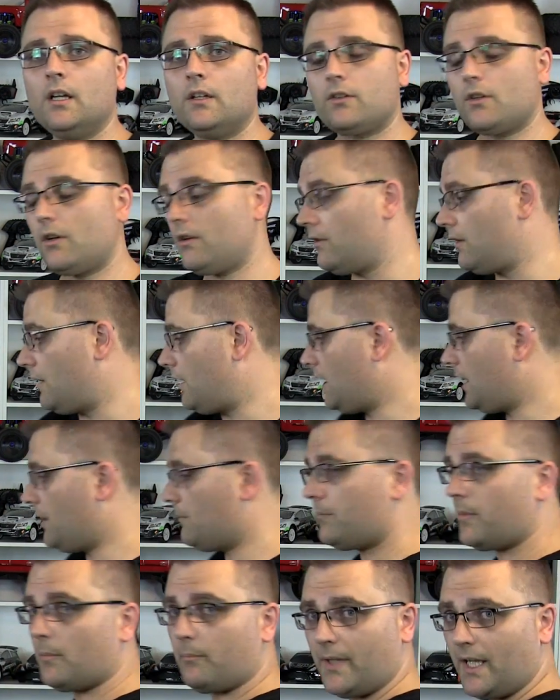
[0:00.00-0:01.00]
So I
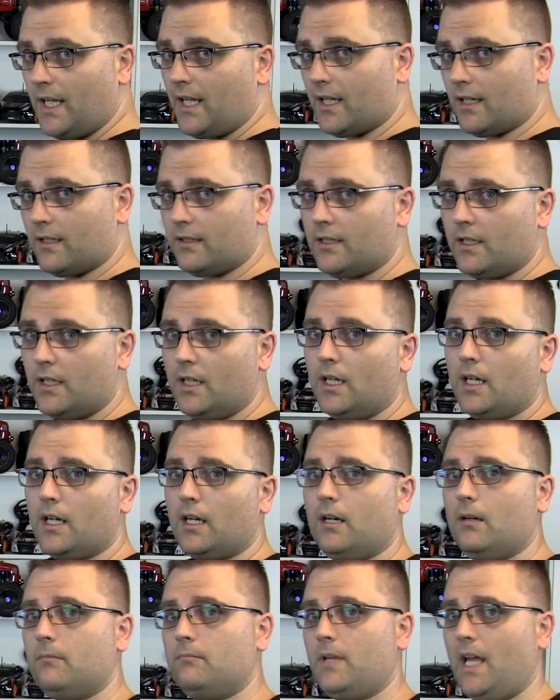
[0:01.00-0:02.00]
am prepared.
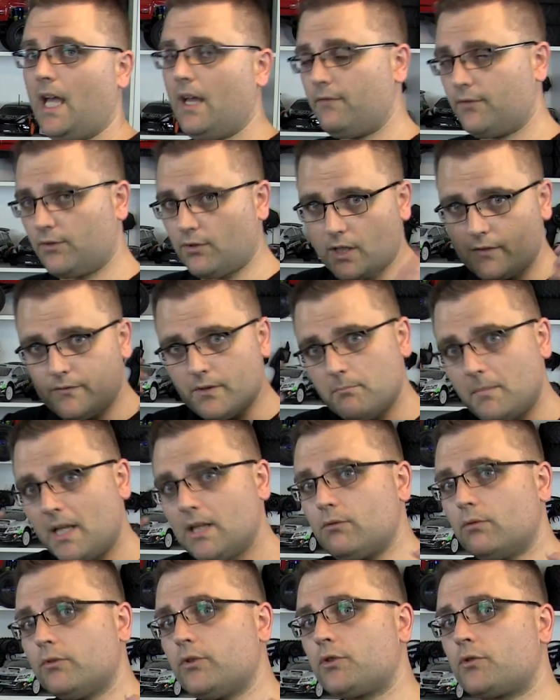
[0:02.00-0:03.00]
Um, have sort of a
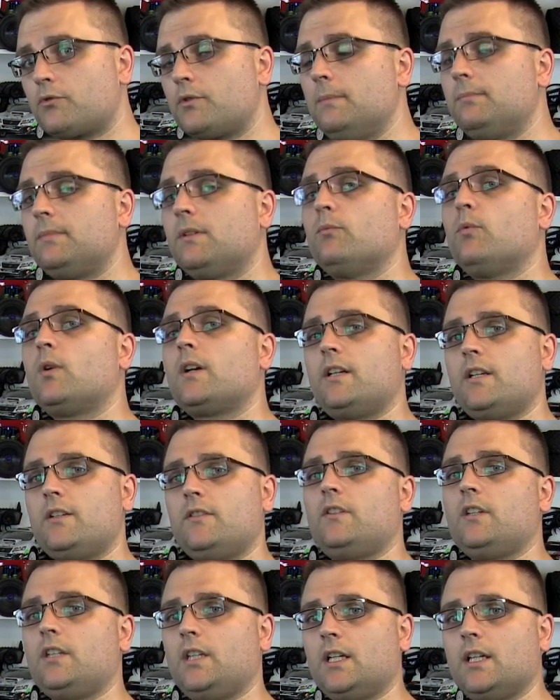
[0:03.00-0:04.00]
mental script of what it
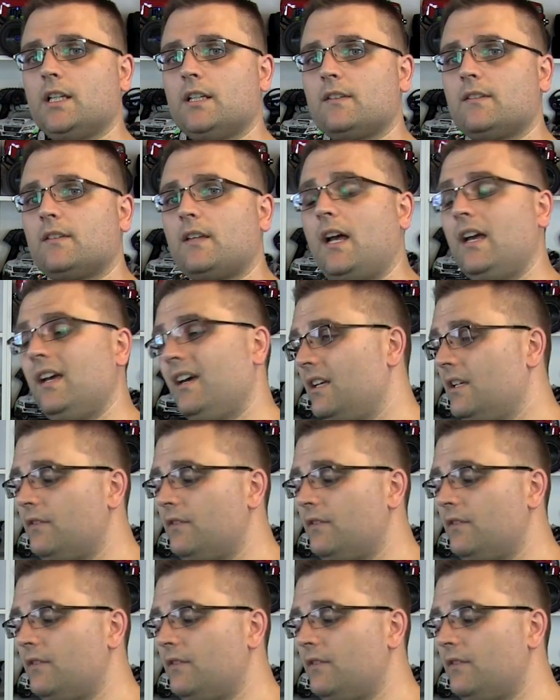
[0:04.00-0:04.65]
is that you're going to say.